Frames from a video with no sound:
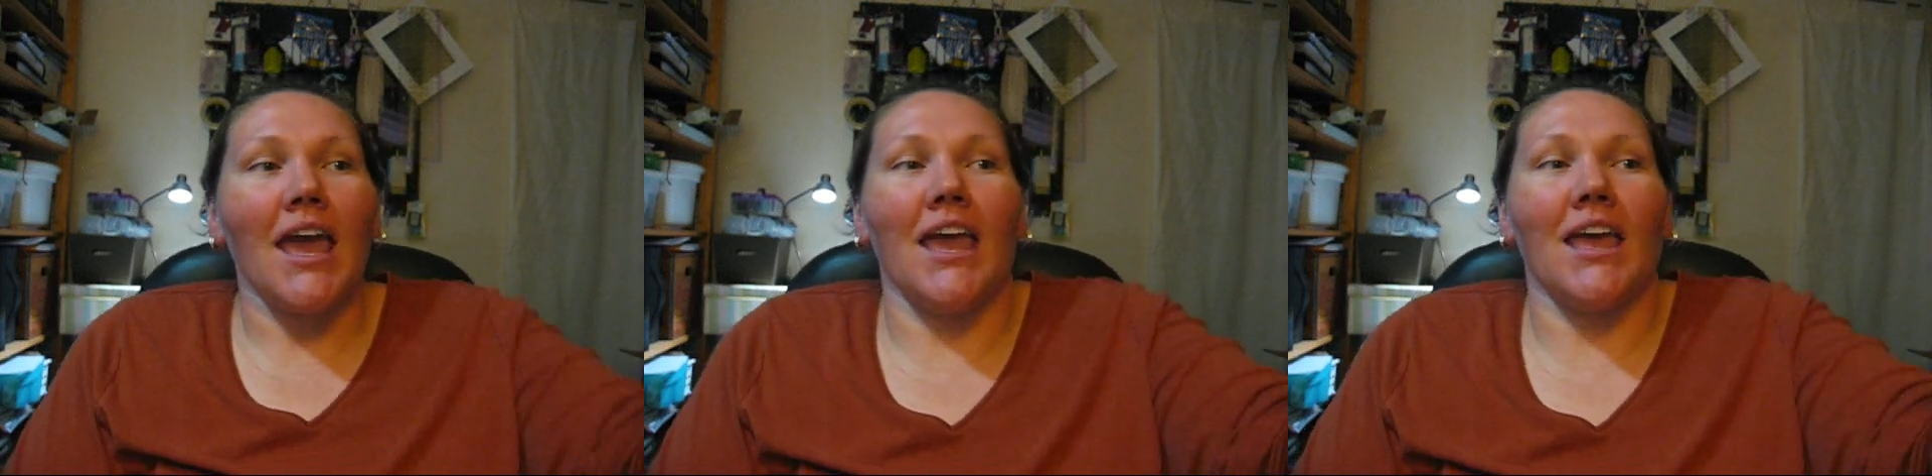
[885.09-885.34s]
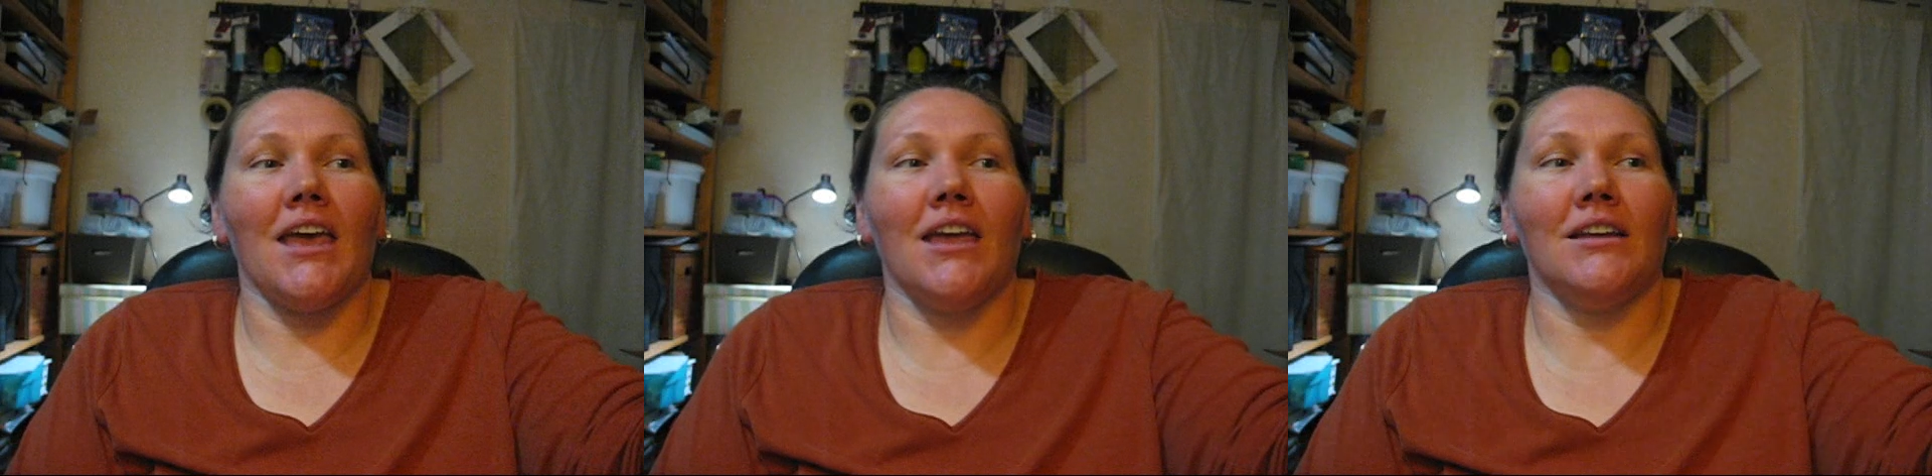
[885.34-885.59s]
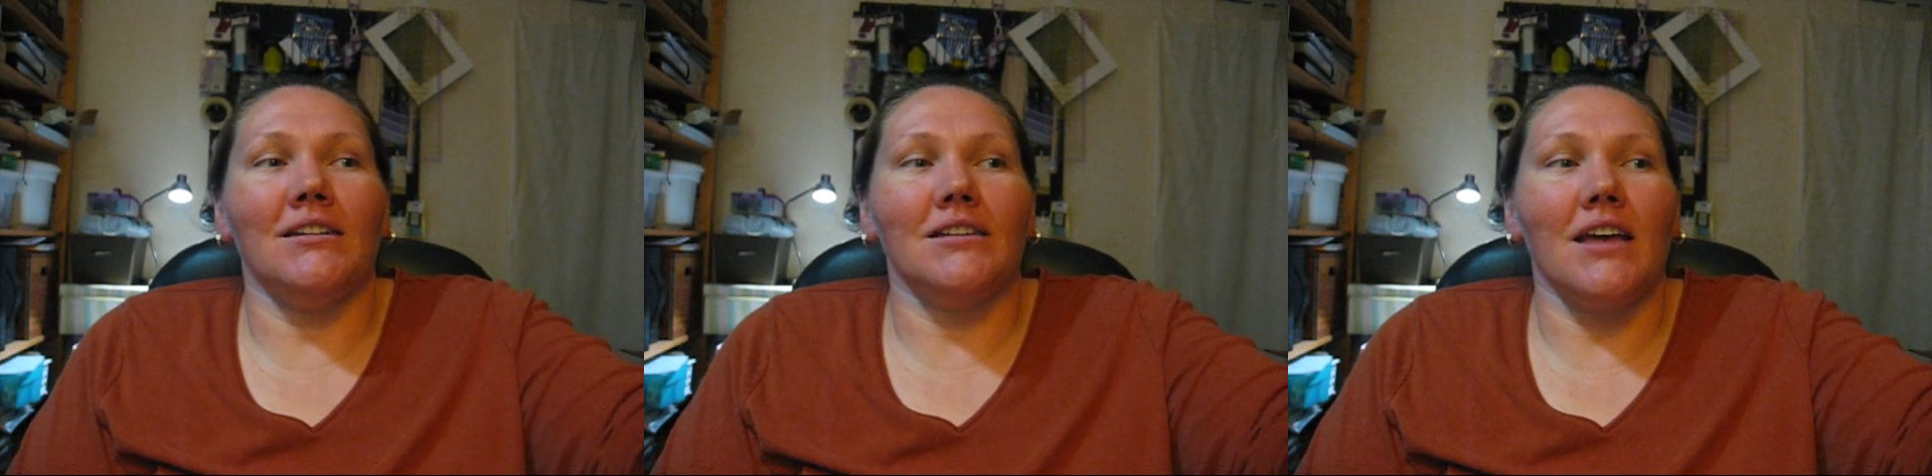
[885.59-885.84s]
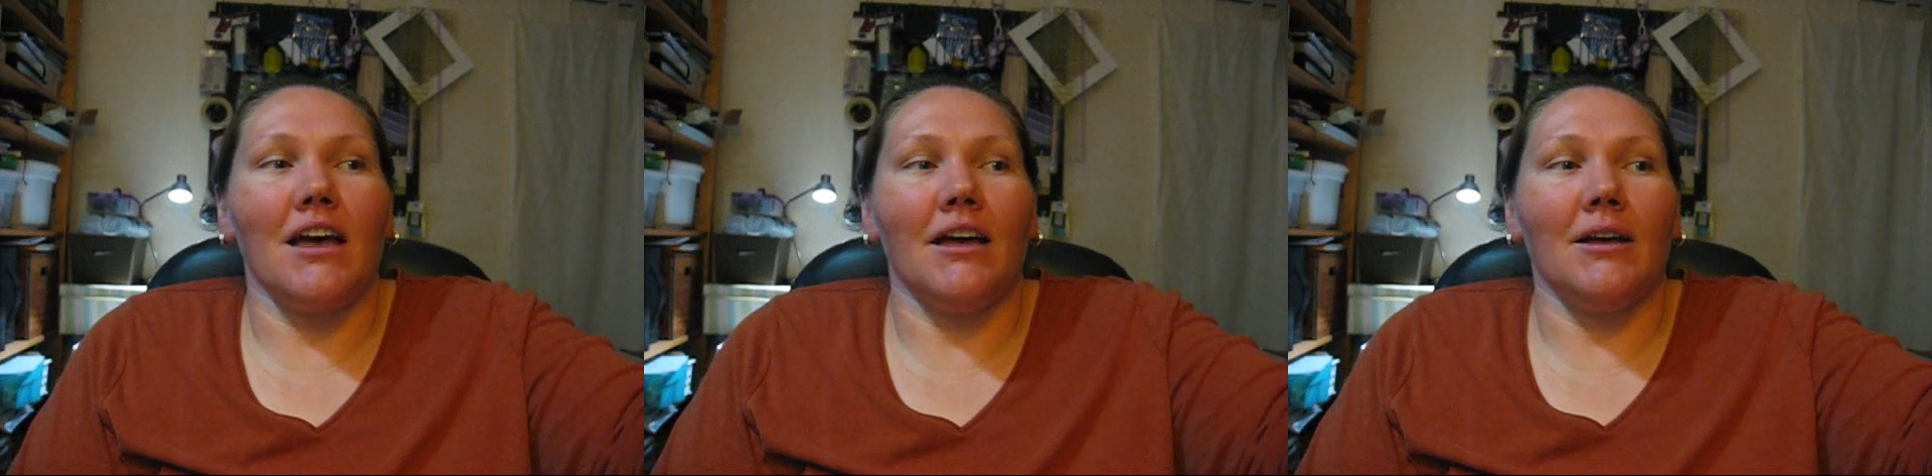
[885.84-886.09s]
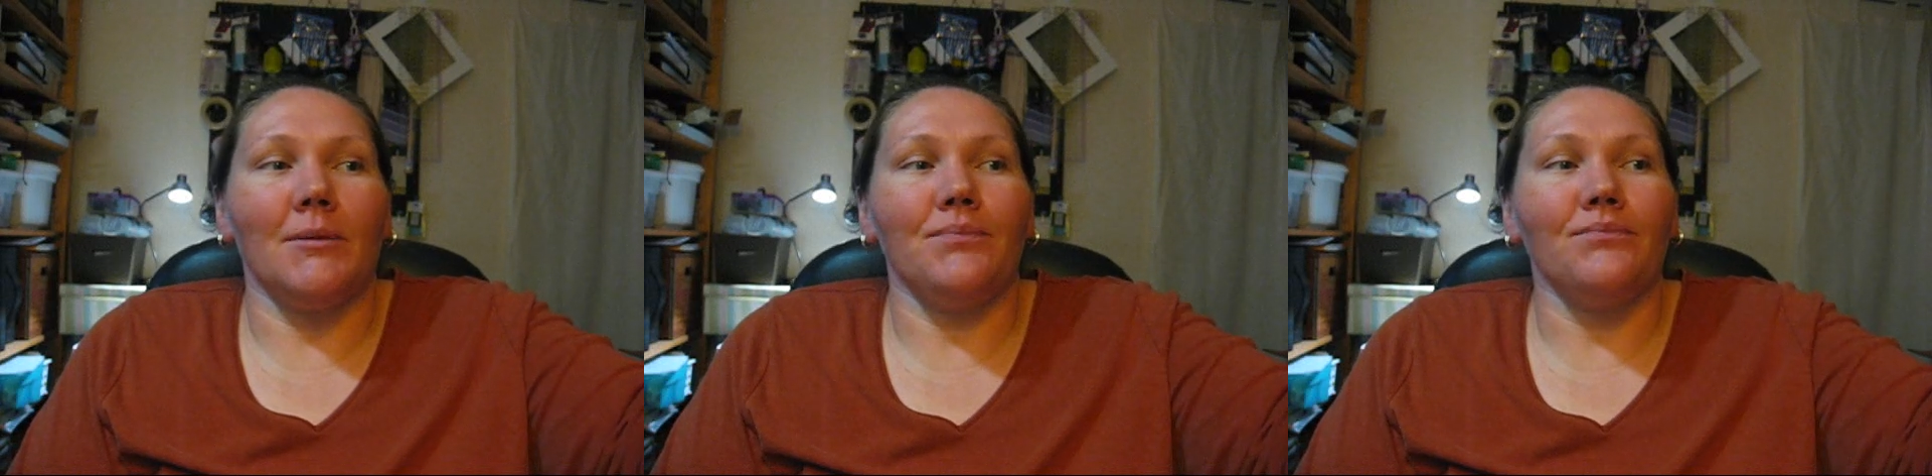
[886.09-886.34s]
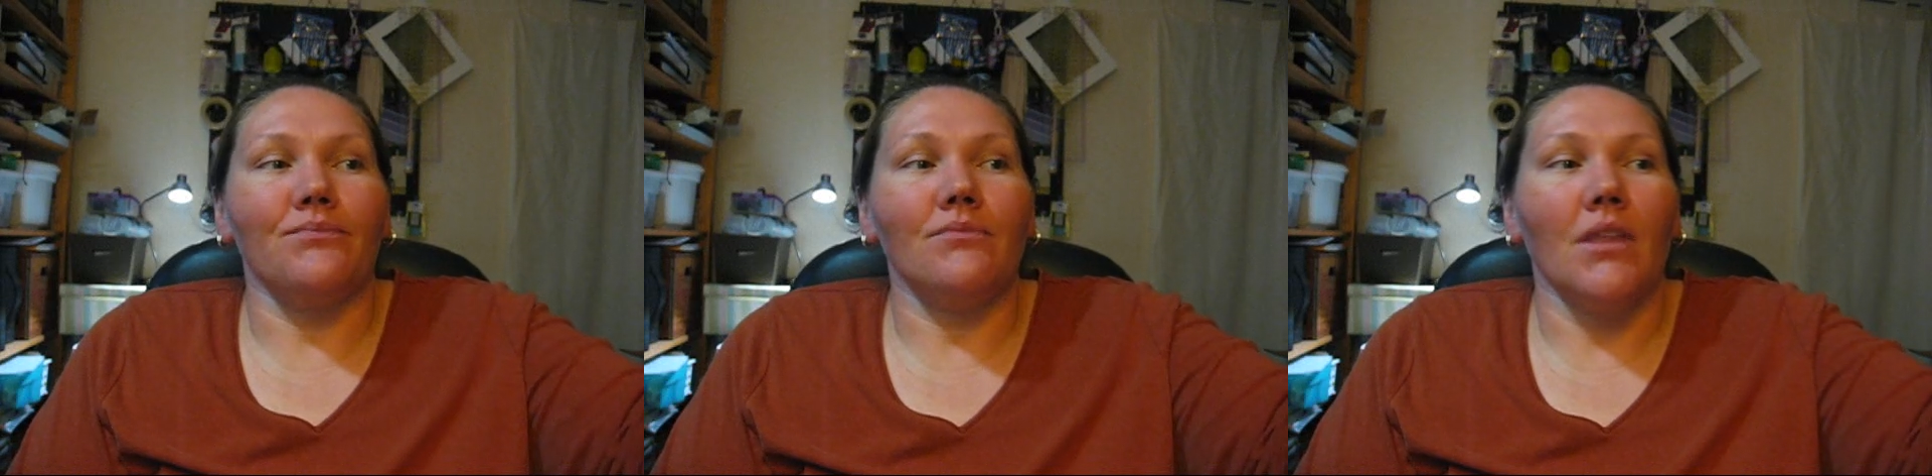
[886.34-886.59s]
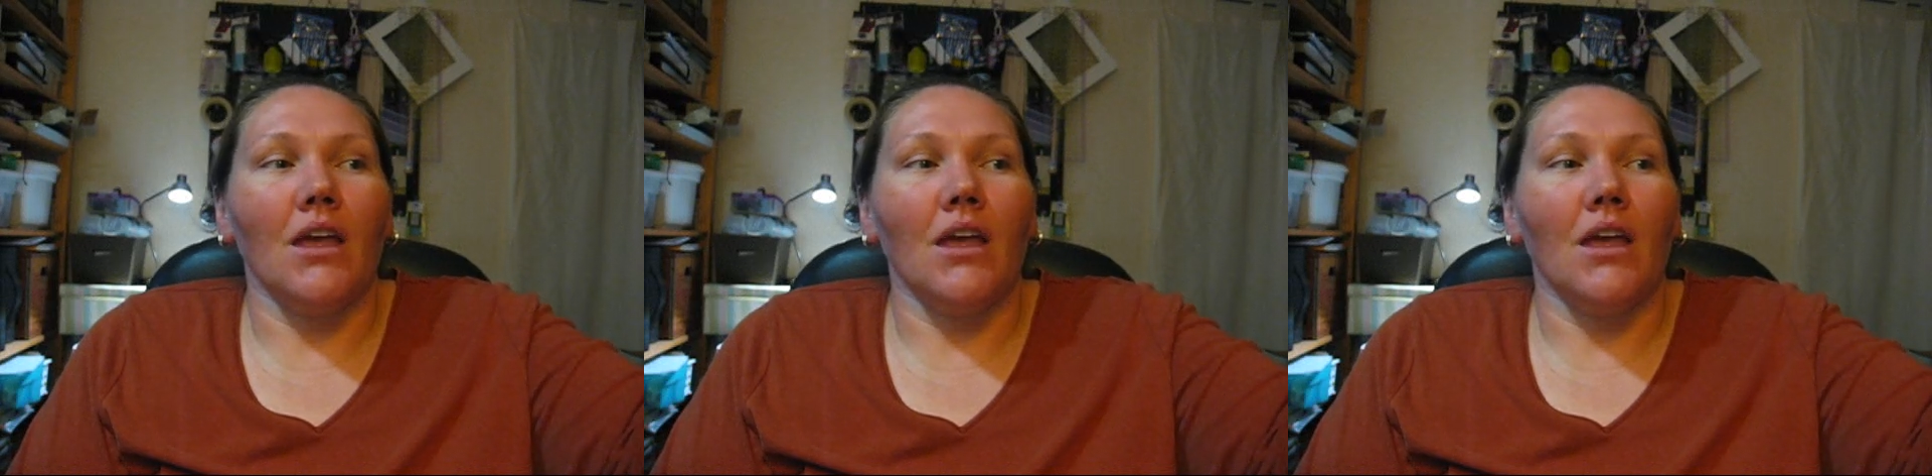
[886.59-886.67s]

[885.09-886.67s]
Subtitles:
and